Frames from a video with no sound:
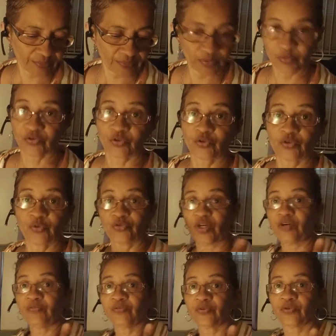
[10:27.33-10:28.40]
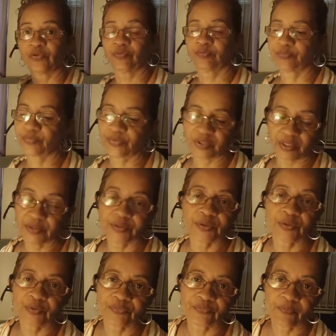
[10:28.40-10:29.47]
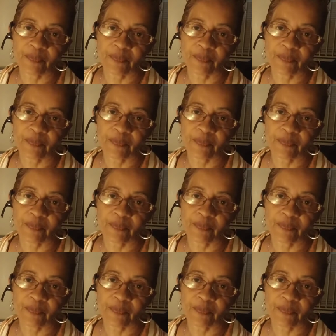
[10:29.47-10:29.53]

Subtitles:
It was on the news after, but I didn't know.